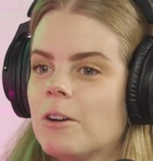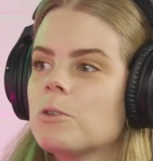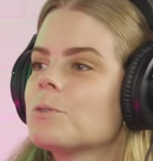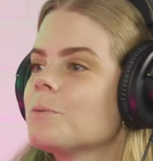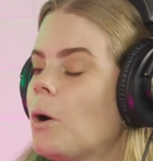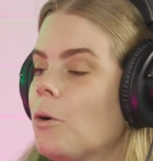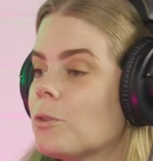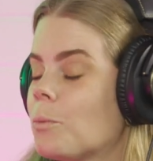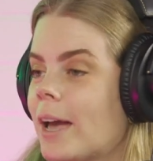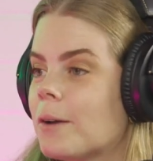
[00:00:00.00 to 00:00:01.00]
oh, on
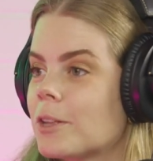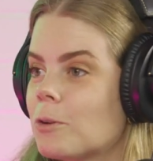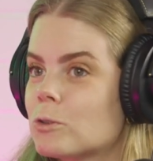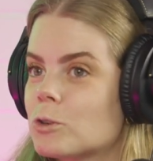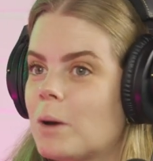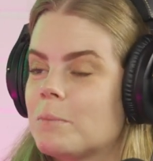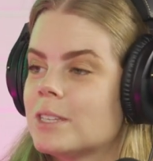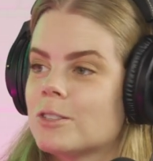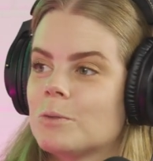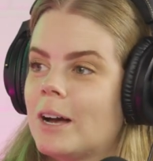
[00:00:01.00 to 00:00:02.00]
the way, we had also bumped into